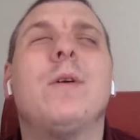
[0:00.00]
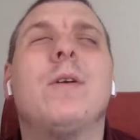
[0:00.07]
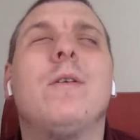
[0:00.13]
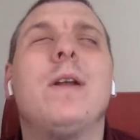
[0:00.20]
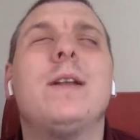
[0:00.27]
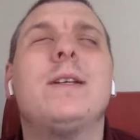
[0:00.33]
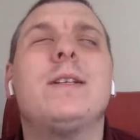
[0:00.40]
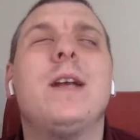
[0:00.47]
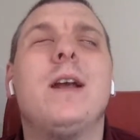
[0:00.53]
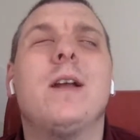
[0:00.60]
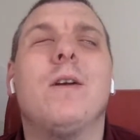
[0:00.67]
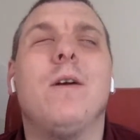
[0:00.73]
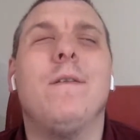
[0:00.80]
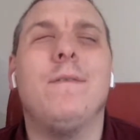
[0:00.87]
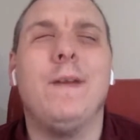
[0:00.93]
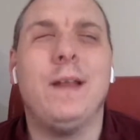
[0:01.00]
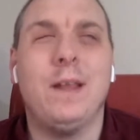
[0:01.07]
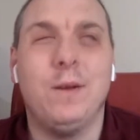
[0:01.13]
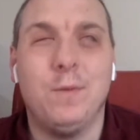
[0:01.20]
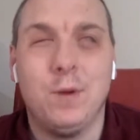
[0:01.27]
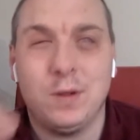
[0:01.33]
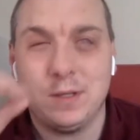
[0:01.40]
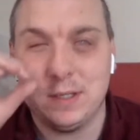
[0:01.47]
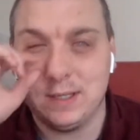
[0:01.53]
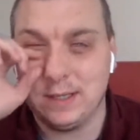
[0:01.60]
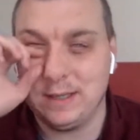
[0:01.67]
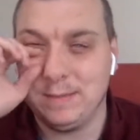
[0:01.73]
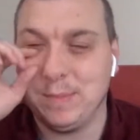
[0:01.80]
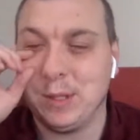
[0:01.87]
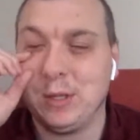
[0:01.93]
Granit Xhaka, I think it was.
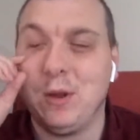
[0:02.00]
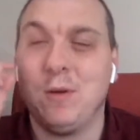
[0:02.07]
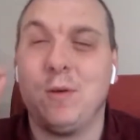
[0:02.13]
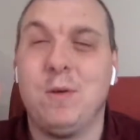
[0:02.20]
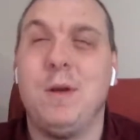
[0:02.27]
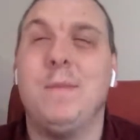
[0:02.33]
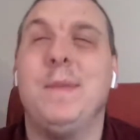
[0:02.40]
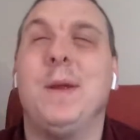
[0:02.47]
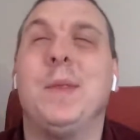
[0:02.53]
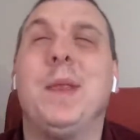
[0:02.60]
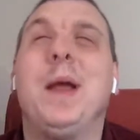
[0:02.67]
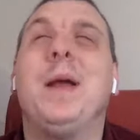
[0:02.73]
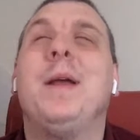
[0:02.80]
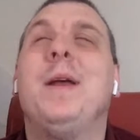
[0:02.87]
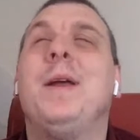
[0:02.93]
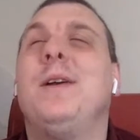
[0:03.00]
But don't quote me on that.